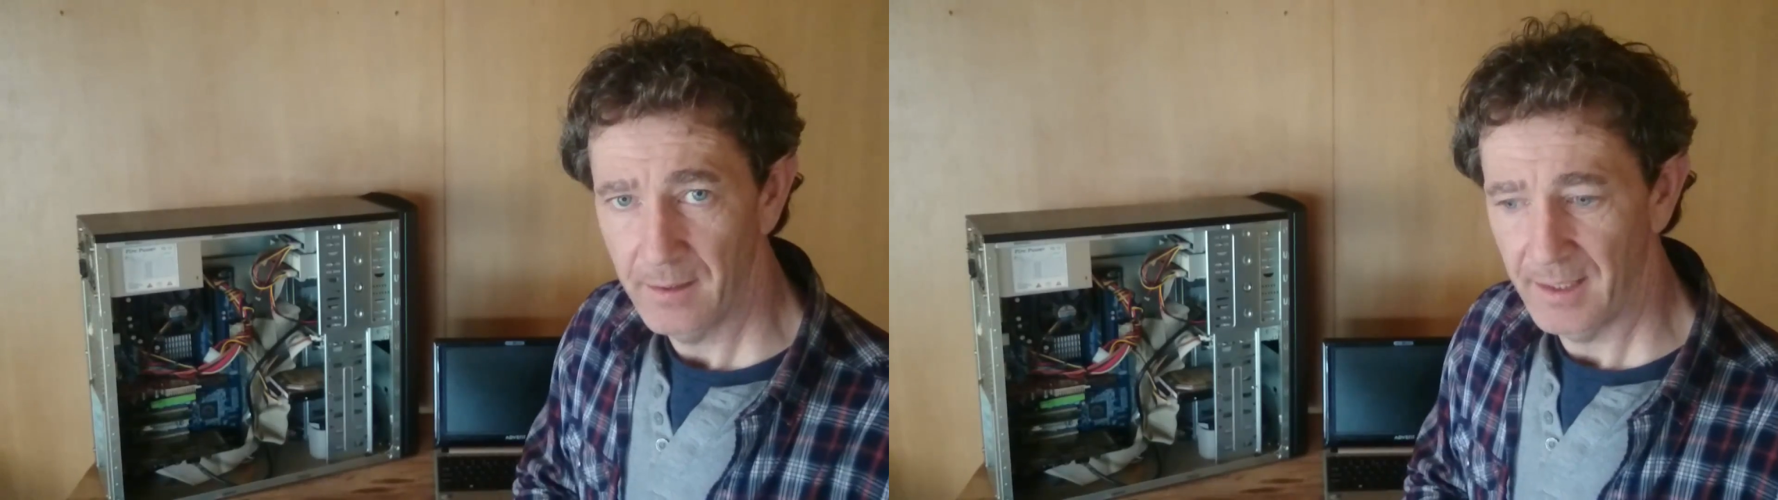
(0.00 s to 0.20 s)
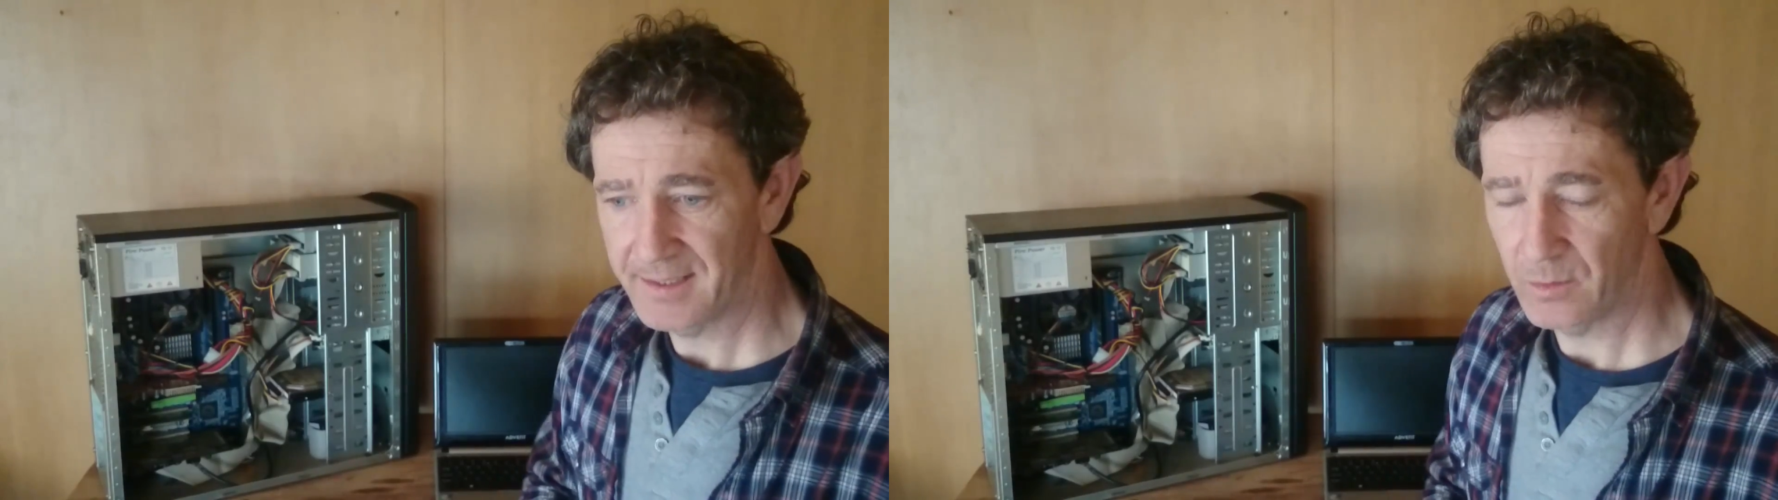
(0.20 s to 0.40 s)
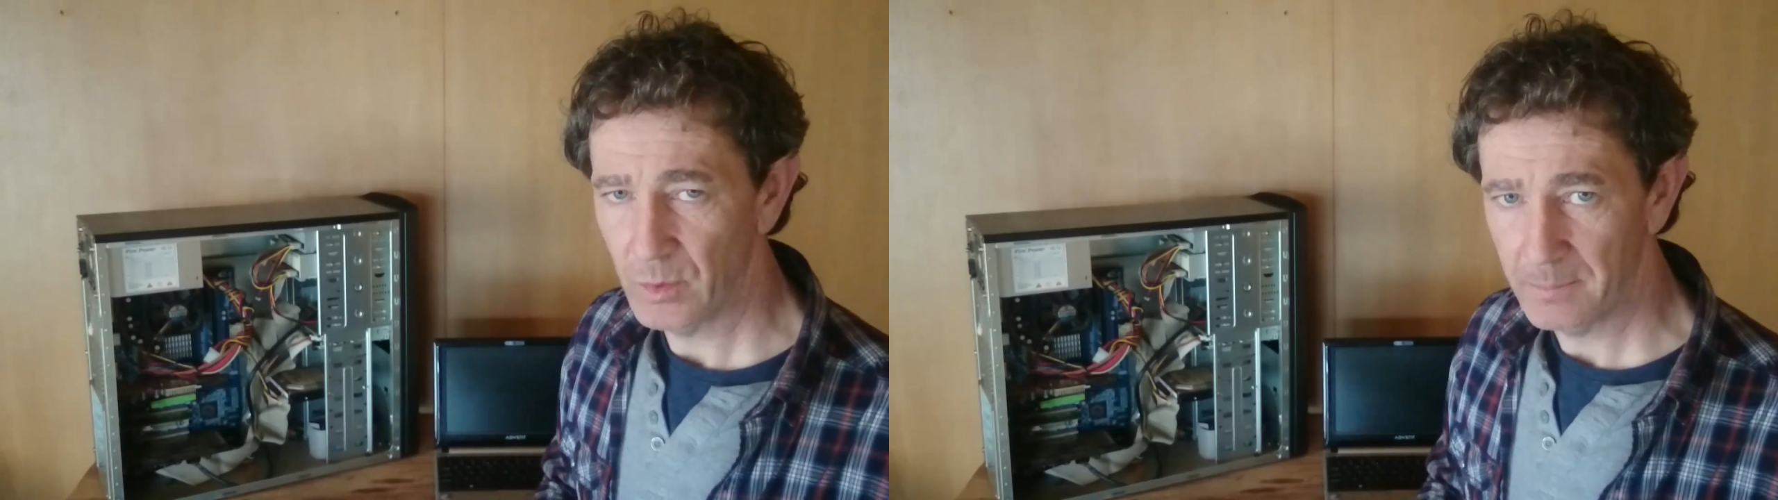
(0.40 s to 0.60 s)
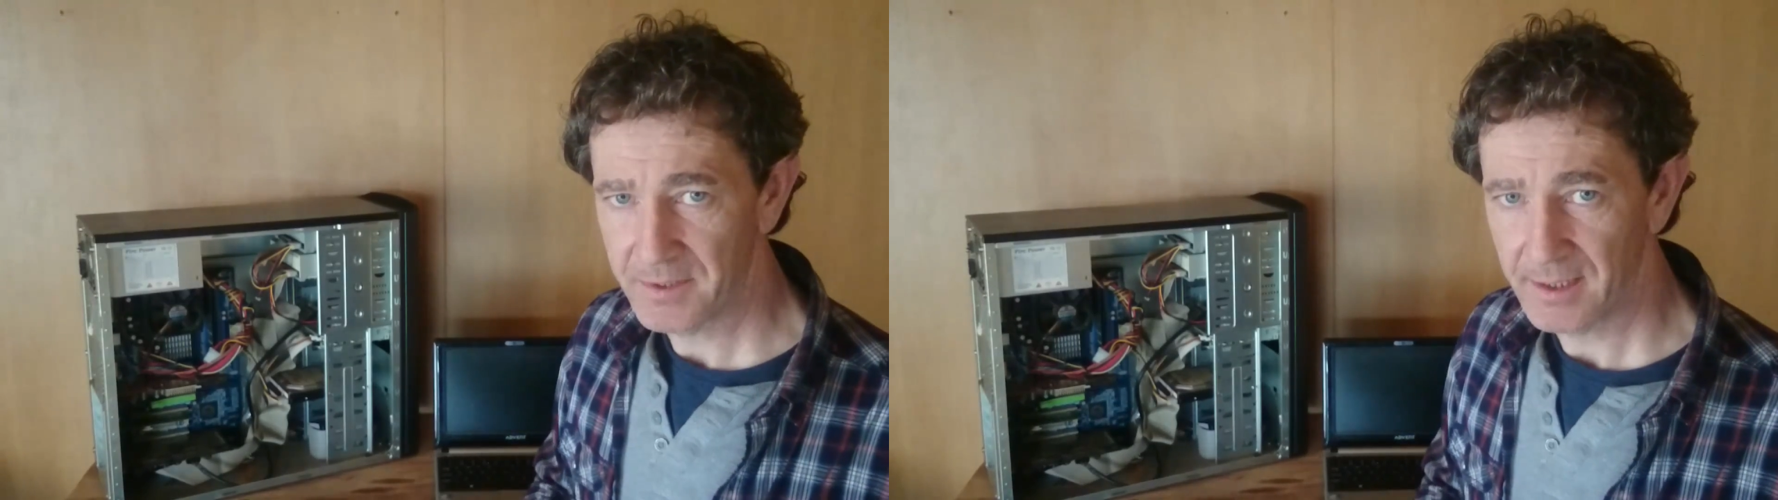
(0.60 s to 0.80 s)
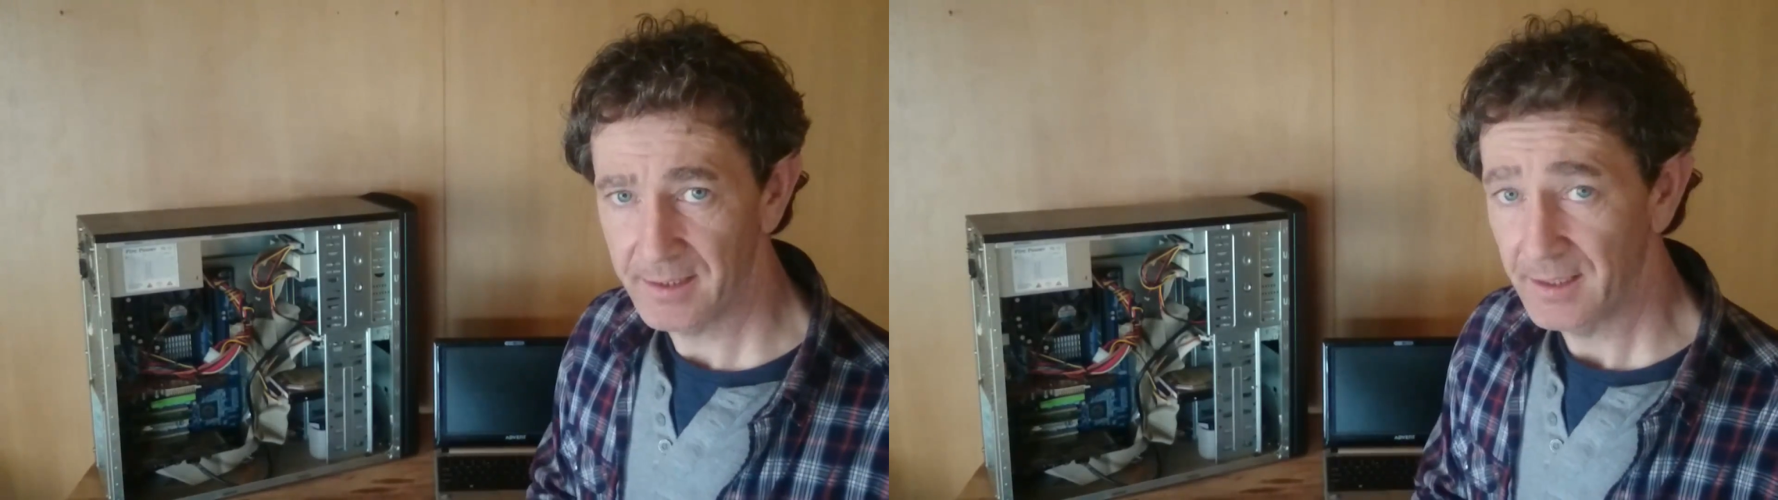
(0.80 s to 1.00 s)
It's a
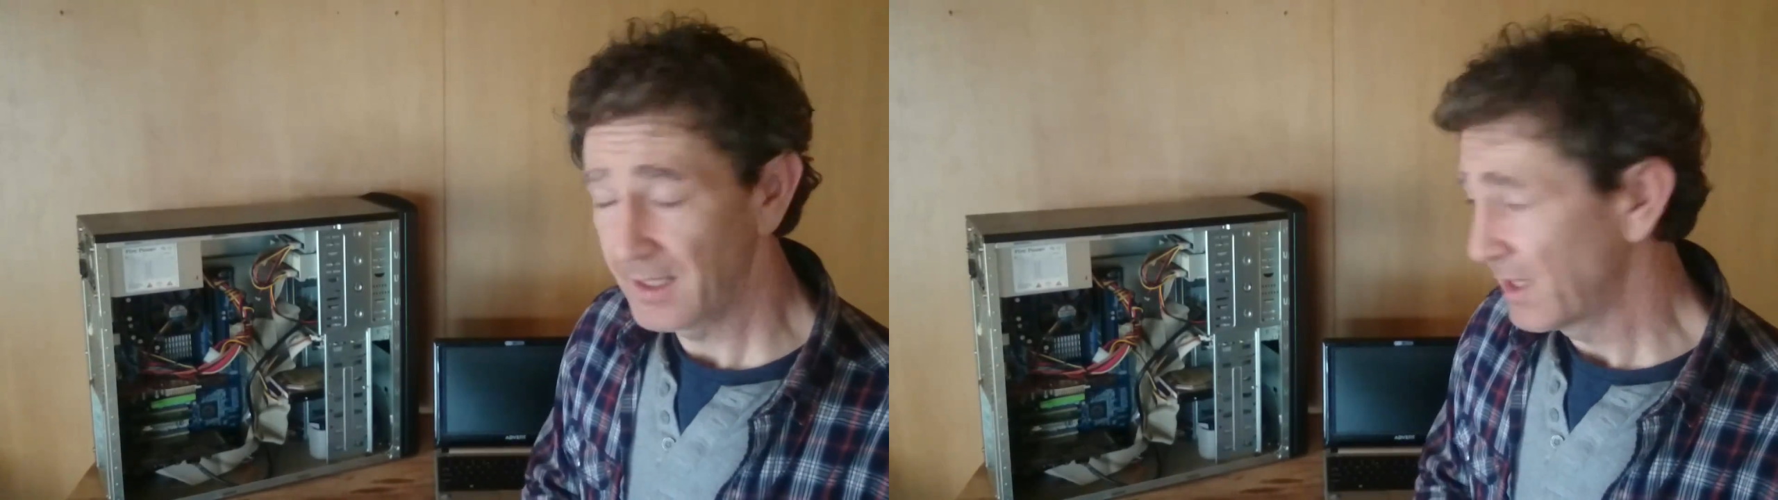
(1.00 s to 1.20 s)
website